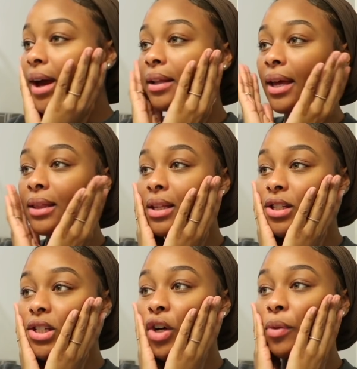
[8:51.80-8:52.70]
I like
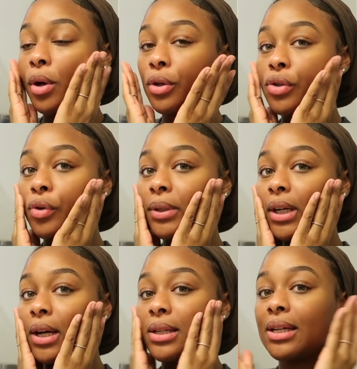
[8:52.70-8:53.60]
this serum also
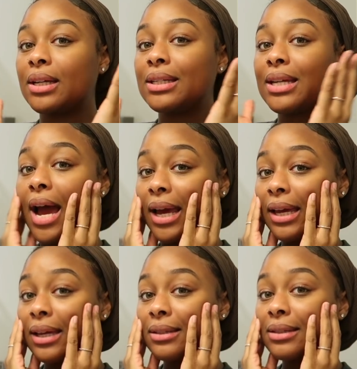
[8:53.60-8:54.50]
because it
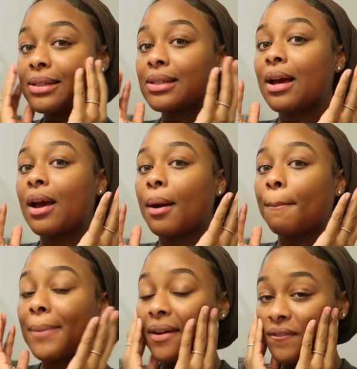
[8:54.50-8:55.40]
tightens
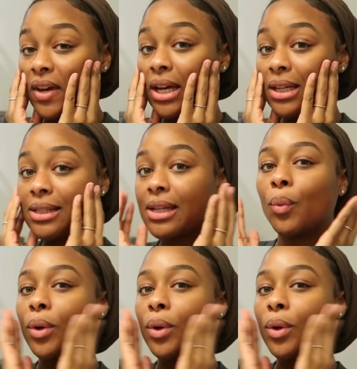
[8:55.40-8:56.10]
my face.